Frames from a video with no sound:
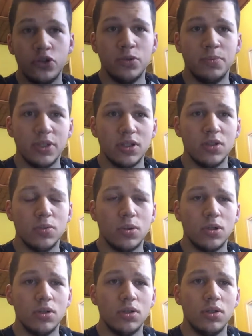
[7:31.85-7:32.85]
you build a
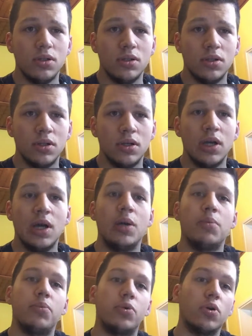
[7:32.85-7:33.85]
wall?
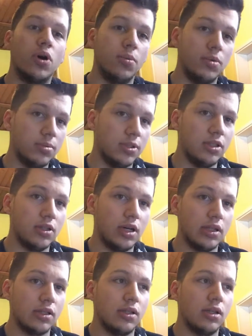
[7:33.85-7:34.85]
Probably not.